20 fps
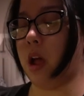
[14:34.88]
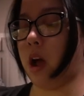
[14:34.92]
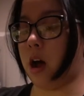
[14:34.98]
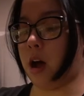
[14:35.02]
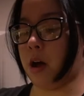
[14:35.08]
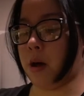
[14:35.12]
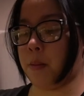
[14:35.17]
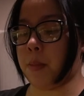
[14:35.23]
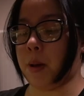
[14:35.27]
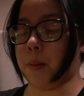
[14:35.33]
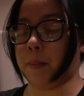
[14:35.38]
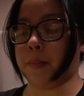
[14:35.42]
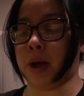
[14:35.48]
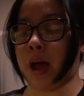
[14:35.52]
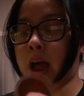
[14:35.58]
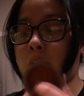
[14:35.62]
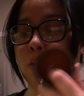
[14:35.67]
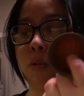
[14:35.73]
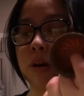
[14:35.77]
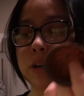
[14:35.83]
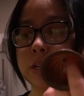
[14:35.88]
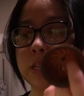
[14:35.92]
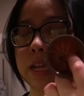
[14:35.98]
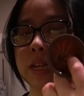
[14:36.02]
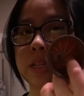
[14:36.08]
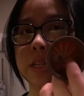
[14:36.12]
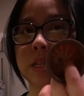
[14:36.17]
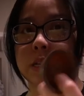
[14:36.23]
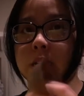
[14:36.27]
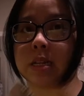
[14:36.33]
Um, but I want to say
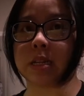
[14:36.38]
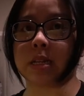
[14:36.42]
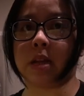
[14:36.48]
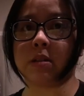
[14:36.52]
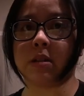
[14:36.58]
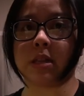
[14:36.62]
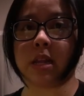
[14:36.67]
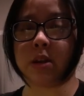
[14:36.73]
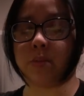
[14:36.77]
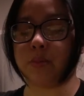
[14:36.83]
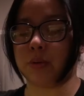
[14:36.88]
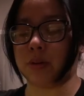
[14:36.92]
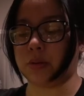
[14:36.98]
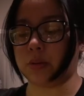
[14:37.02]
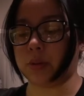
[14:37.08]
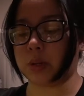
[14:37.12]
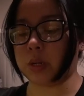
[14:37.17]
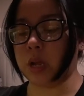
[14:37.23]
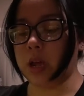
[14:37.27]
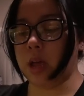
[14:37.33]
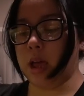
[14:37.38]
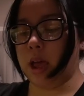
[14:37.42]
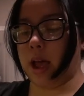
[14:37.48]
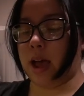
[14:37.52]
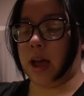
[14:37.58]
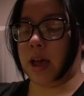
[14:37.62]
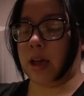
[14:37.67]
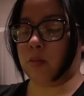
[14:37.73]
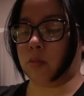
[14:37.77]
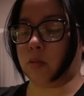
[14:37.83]
it's a six ounce that it brews.
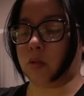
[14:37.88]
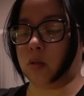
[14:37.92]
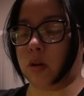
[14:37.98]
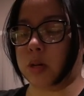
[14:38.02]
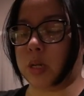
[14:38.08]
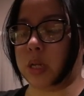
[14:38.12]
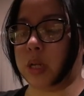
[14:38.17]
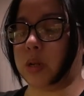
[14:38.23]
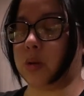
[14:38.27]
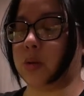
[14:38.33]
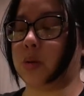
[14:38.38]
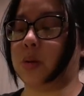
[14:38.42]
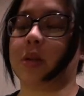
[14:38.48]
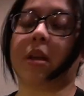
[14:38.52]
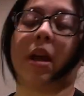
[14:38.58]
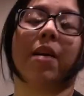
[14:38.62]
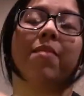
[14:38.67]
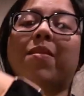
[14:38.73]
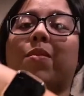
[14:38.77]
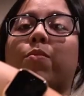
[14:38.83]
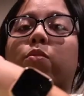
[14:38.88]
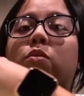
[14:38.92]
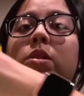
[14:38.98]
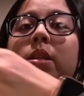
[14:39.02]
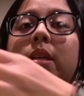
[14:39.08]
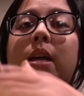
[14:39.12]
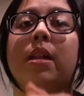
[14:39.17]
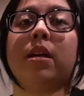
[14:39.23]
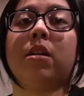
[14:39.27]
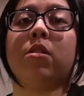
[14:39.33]
And we're going to use Cafe
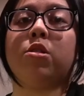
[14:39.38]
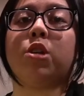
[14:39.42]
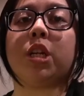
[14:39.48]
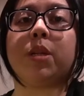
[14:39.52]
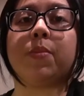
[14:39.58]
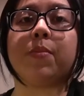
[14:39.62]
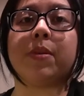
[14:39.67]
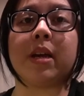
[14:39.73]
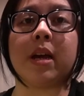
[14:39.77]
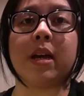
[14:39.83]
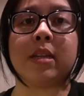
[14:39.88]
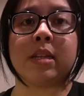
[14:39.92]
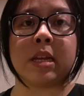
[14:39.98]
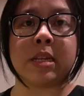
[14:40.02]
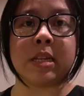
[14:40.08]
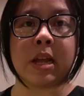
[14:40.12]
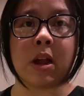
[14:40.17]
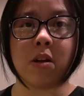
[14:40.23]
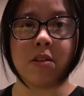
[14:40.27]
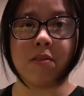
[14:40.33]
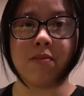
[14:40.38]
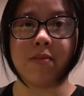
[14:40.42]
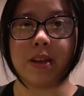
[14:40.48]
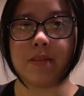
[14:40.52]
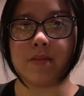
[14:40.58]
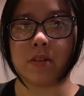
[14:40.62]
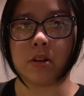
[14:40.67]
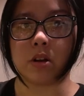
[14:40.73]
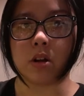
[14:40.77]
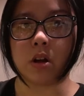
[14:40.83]
Bustelo just because it's our
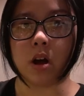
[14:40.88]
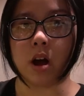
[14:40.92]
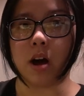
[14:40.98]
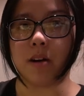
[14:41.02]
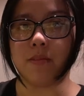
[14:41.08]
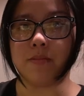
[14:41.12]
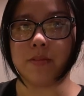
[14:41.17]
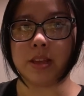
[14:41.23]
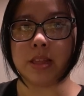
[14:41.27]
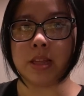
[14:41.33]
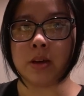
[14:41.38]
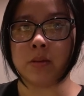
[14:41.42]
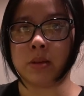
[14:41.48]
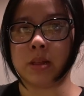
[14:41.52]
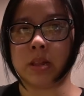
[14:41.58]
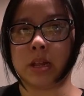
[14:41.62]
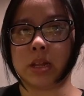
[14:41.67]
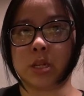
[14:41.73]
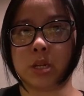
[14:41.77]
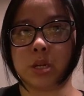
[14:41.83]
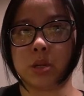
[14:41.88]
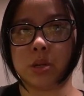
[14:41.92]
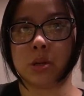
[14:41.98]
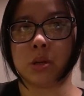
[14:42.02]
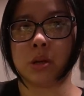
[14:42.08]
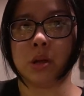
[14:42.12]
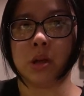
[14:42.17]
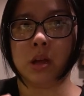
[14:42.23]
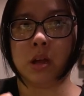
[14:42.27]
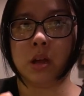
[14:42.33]
favorite coffee that we like
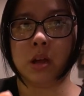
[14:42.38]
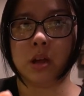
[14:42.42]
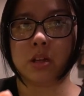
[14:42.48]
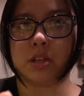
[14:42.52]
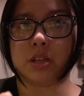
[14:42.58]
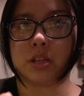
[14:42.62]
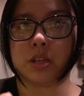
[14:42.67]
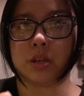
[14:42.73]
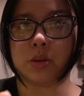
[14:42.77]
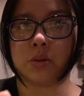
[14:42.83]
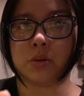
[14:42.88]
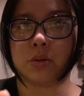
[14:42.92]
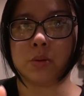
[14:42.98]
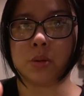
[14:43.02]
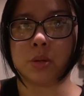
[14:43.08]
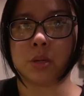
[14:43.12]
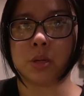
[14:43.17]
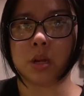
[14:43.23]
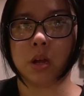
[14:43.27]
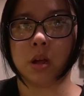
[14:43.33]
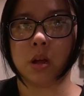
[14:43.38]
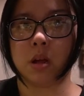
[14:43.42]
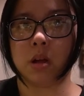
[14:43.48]
to use